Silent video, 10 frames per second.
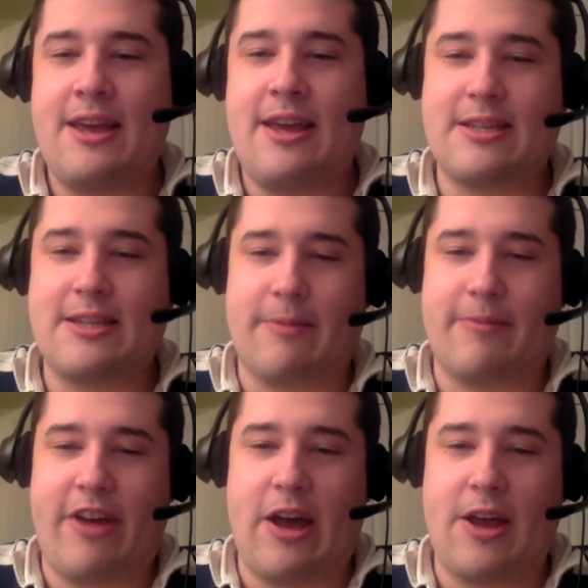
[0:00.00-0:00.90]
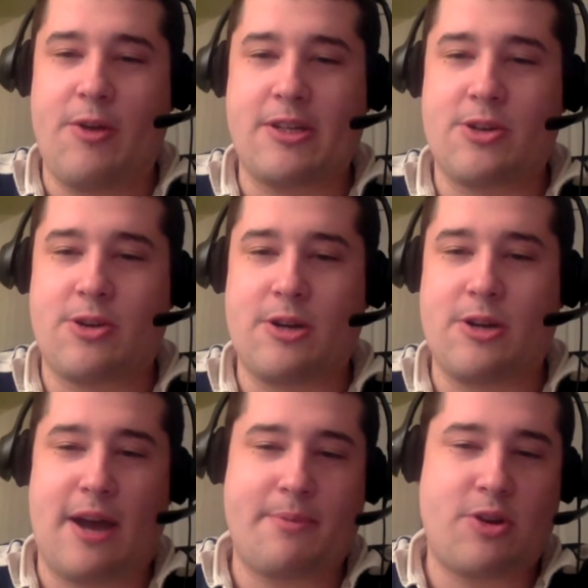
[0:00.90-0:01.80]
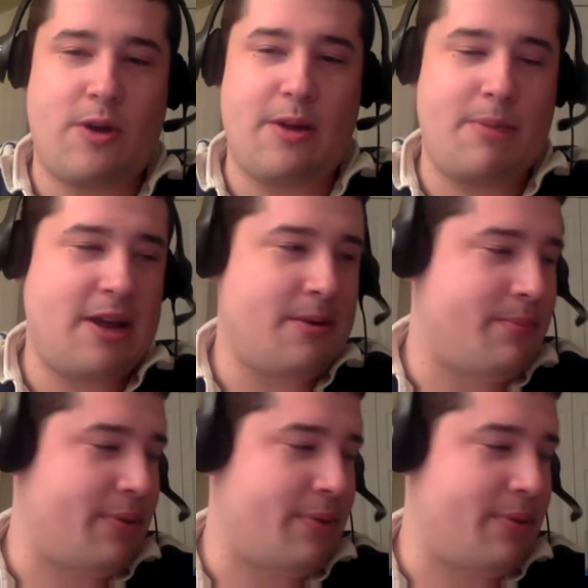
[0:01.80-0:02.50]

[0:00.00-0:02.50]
his value has sort of dropped quite a bit.